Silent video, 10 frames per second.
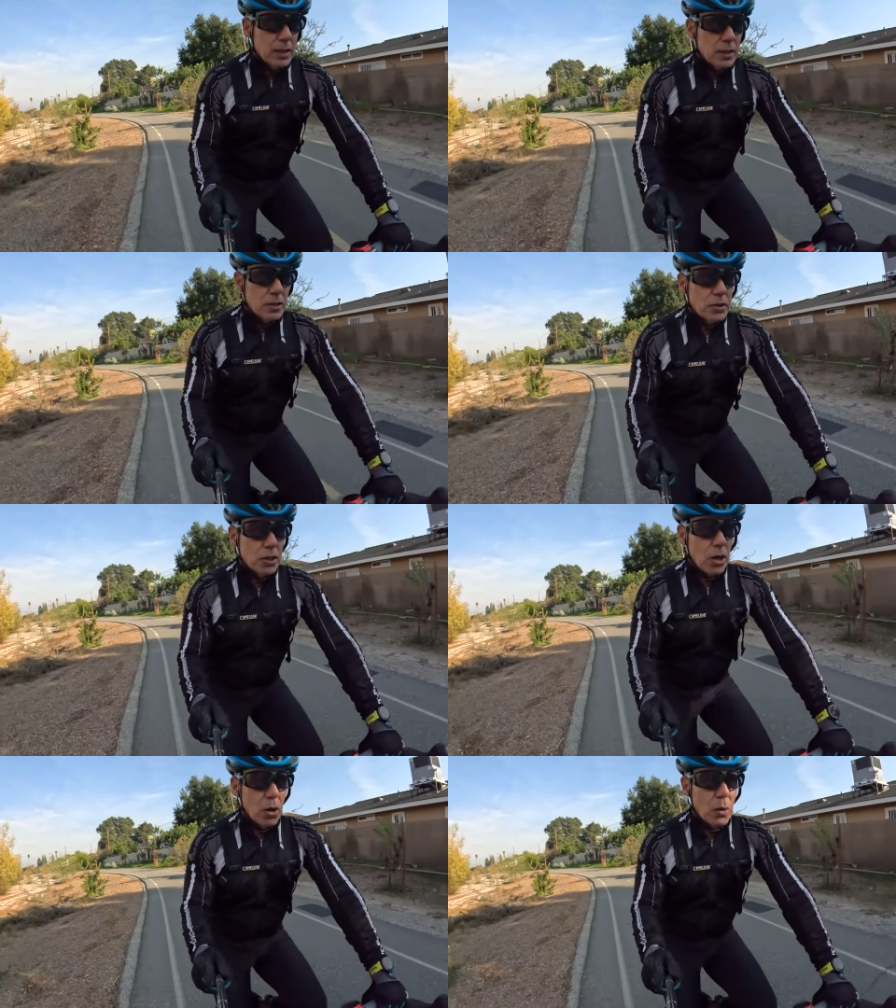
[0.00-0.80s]

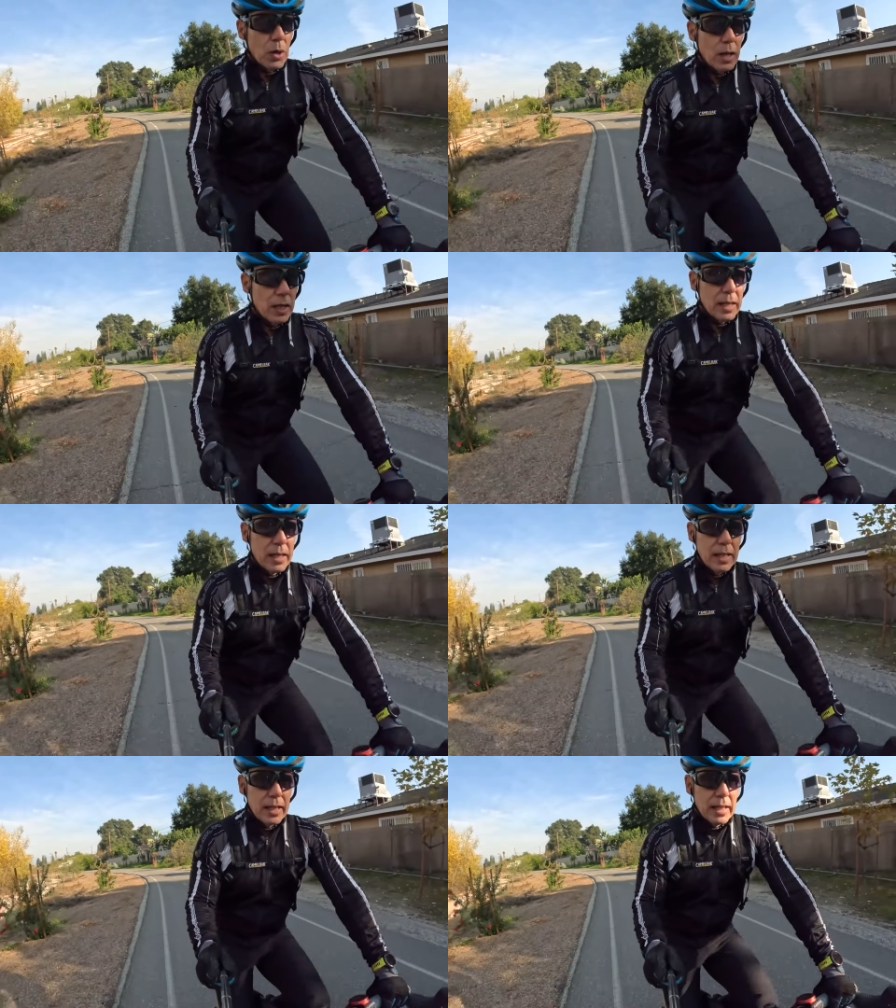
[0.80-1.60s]
So
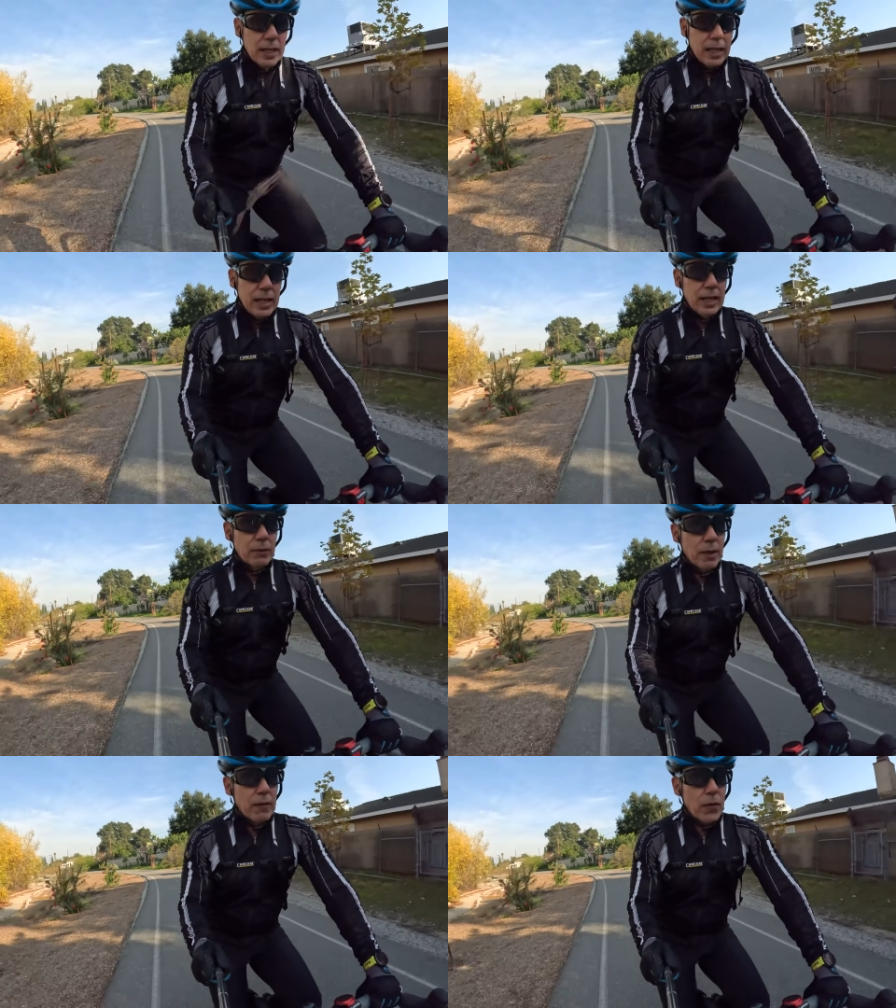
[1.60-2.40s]
in
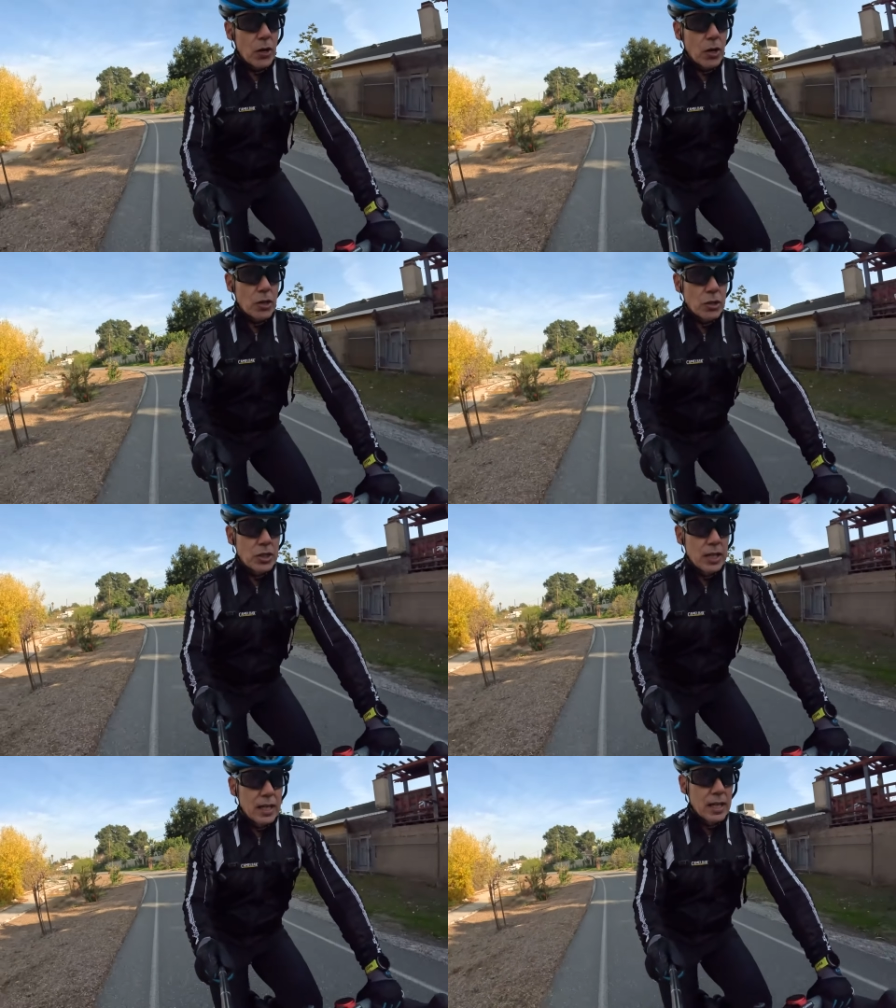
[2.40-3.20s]
reverse,
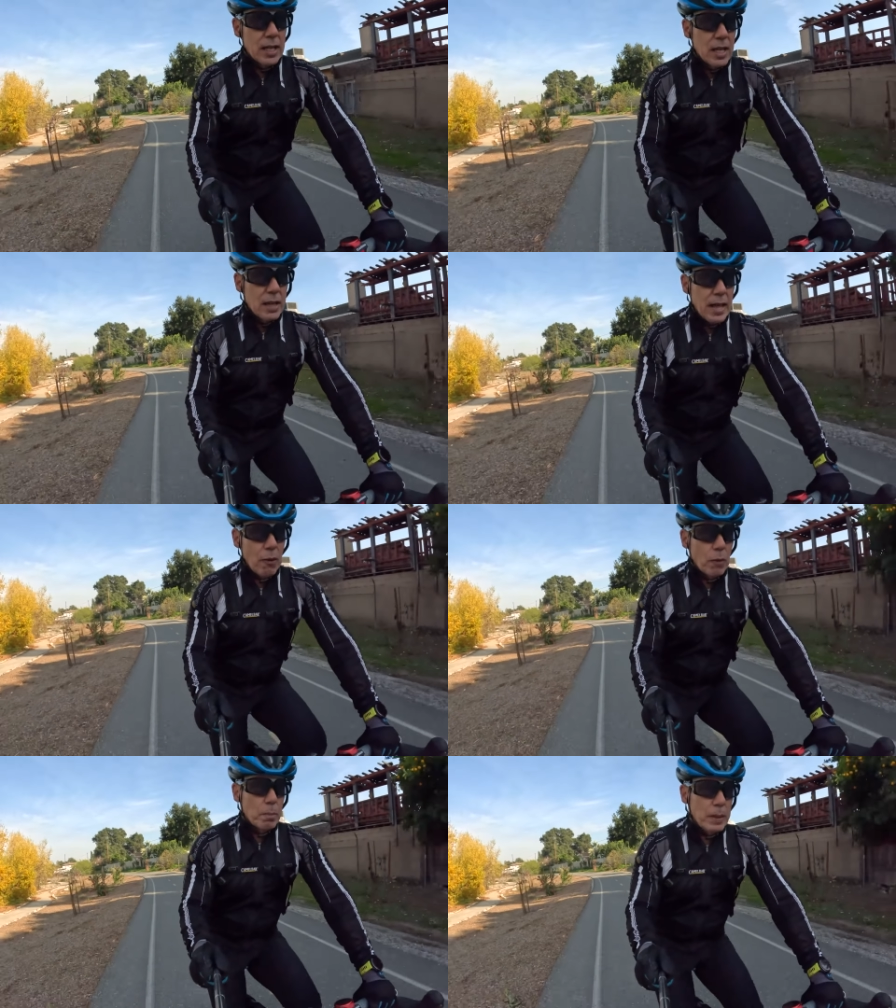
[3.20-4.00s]
that
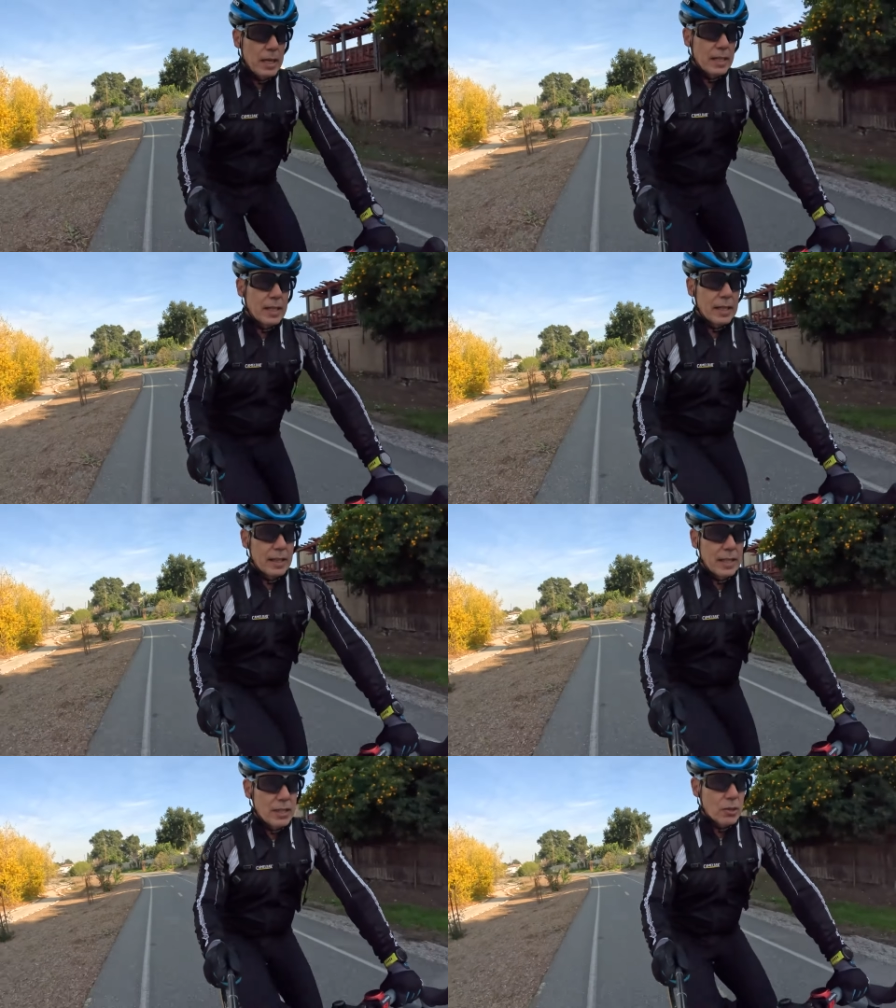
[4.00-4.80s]
would mean that
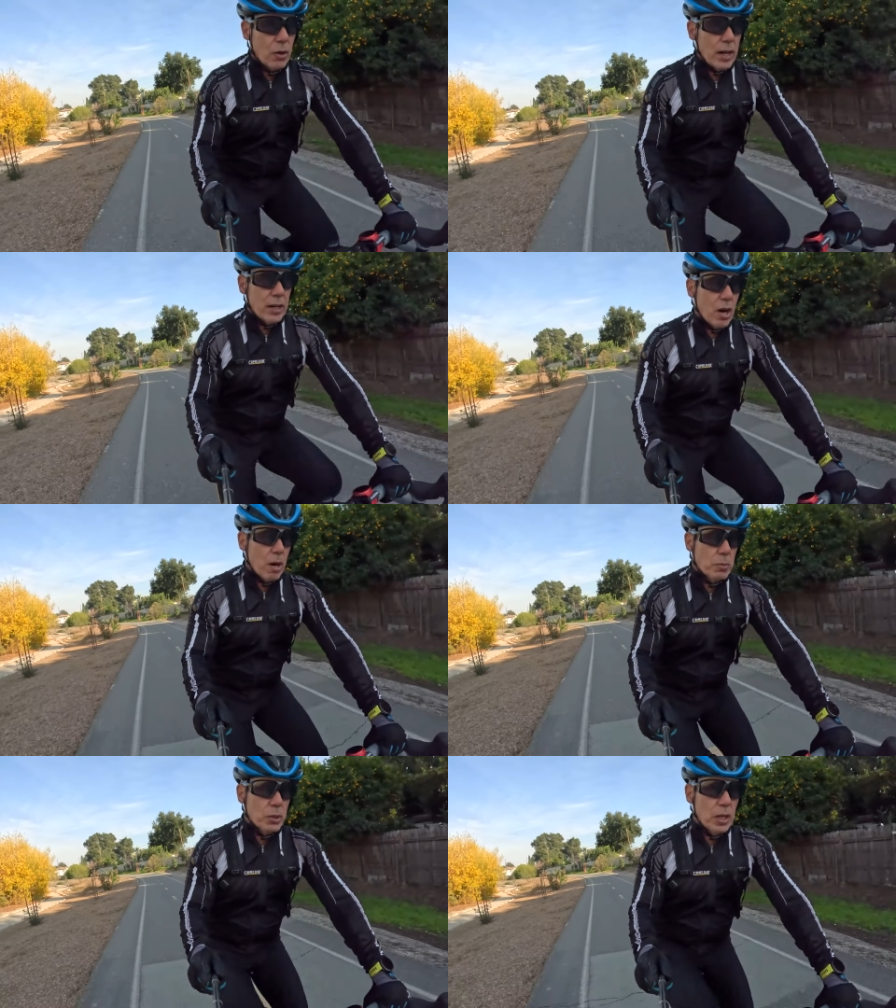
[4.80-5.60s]
these crank
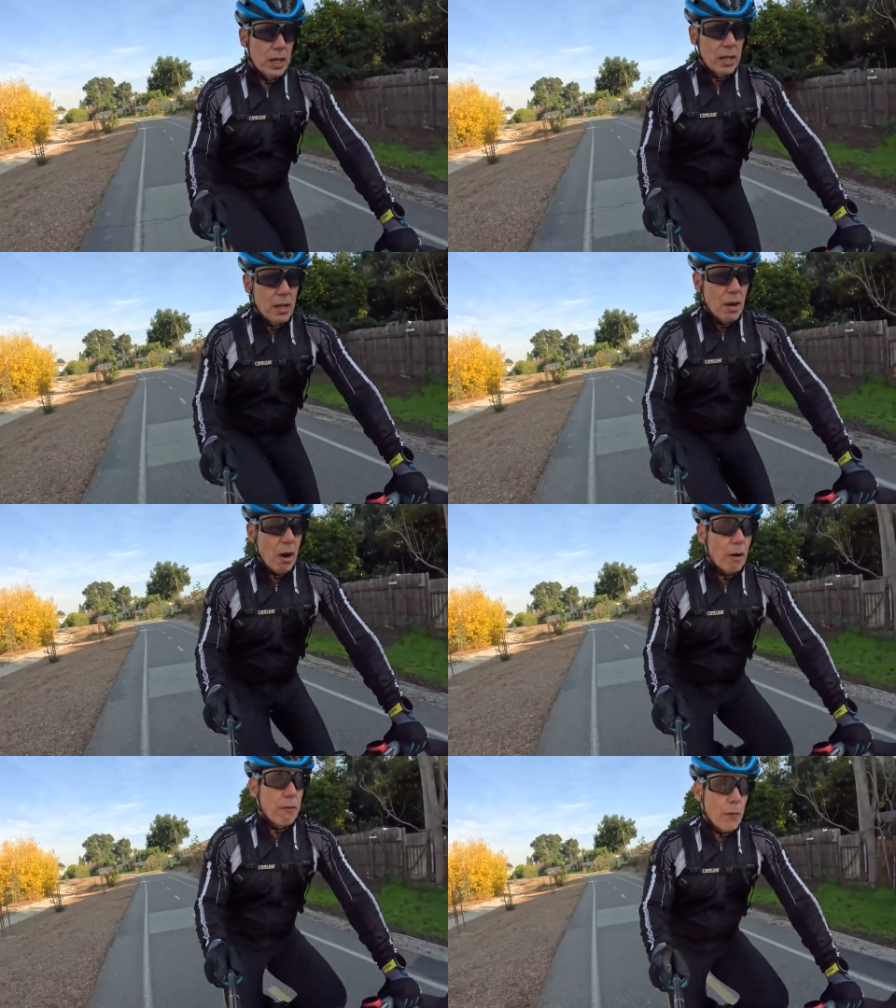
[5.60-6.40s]
arms
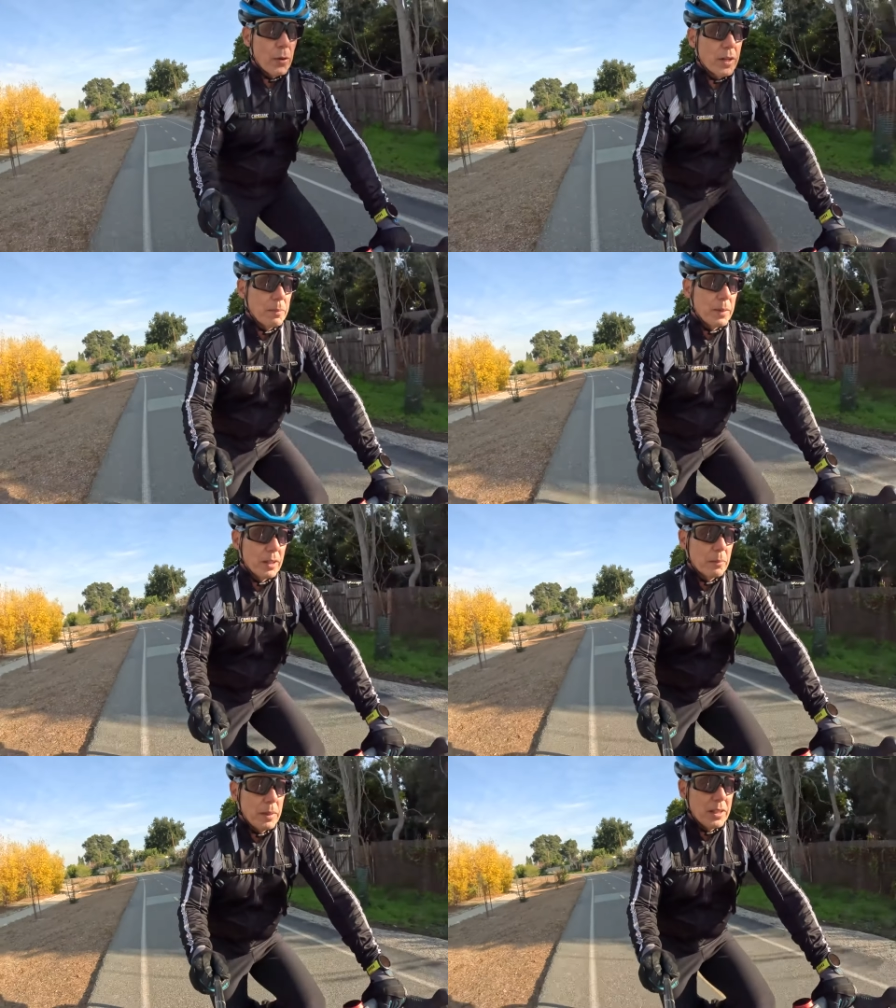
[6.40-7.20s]
are 40
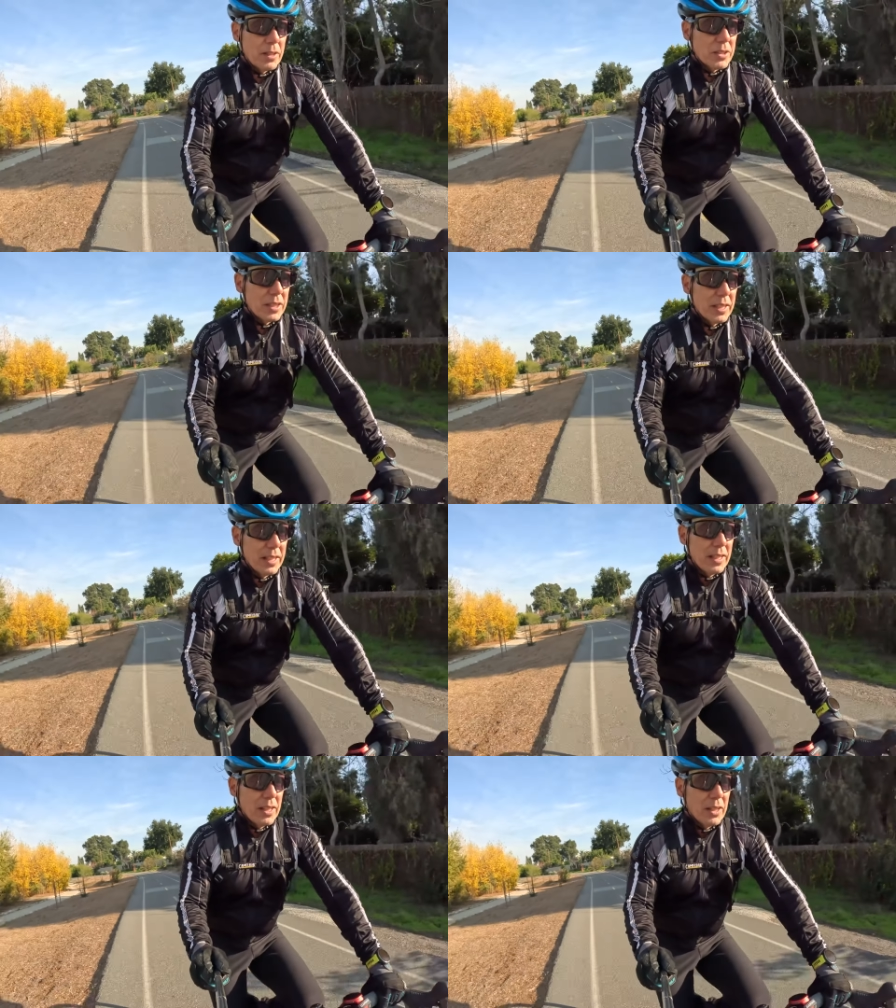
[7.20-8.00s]
millimeters
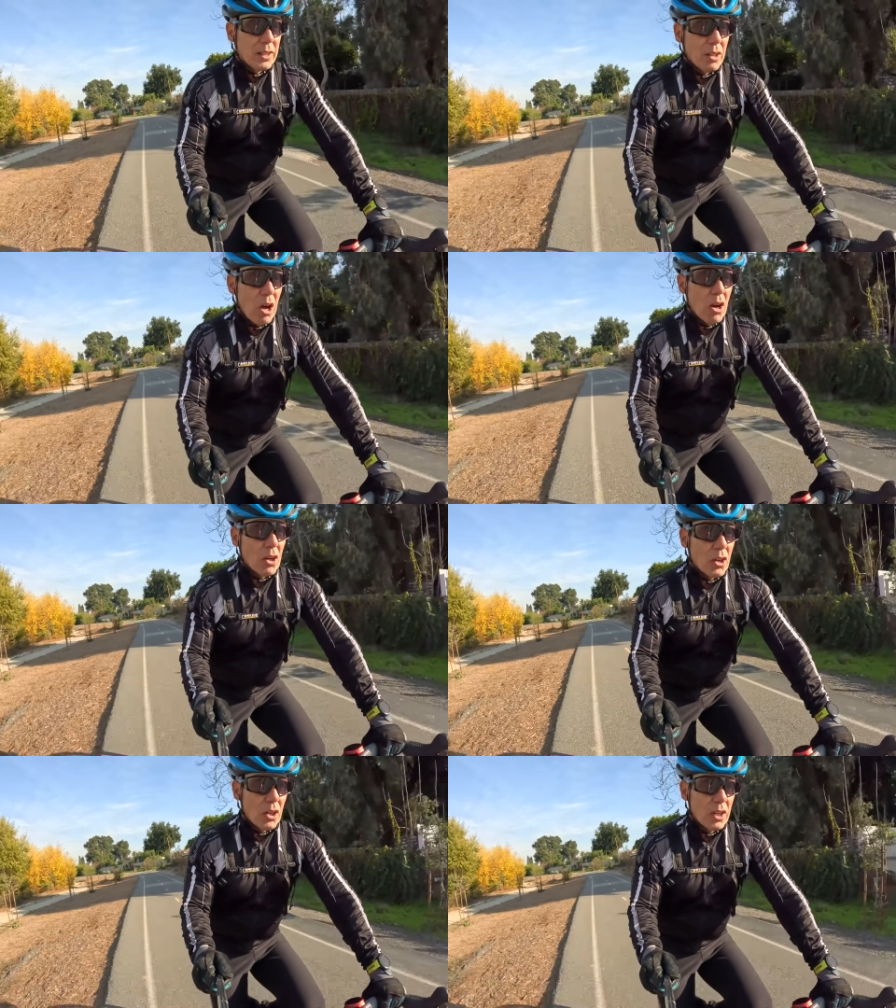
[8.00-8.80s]

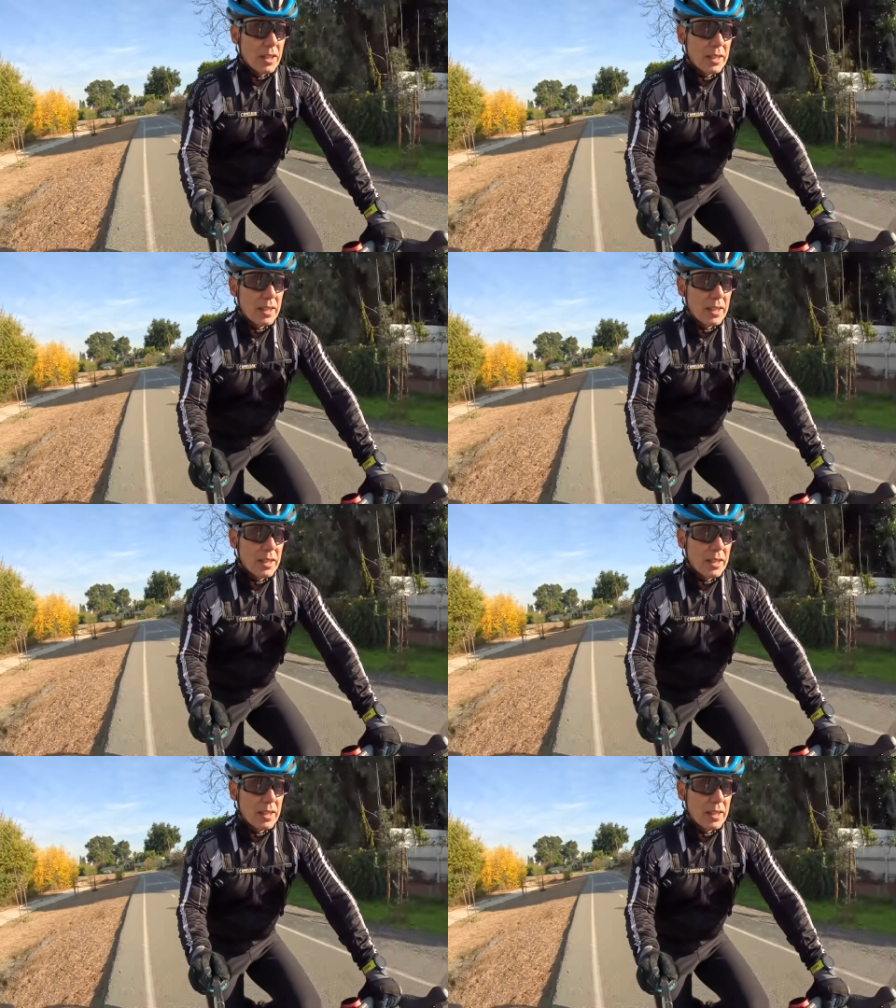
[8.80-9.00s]
longer